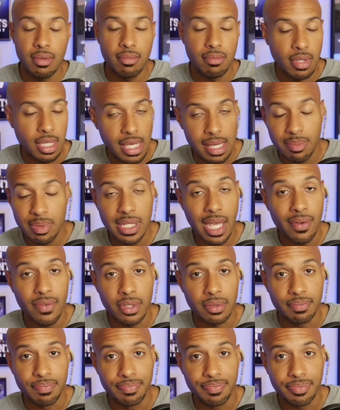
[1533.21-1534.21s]
you keep
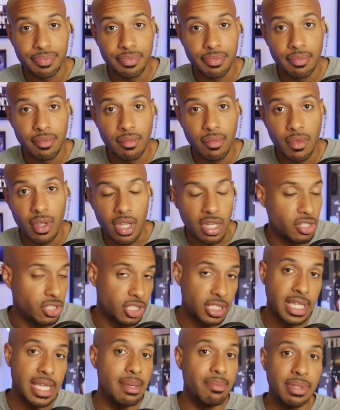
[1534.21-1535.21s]
seven. You
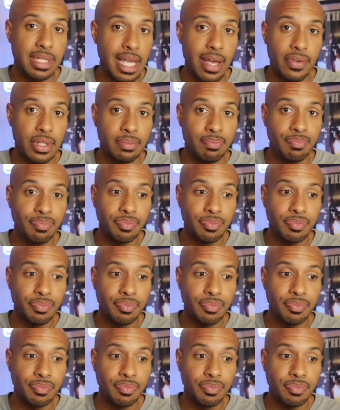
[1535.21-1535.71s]
just keep seven.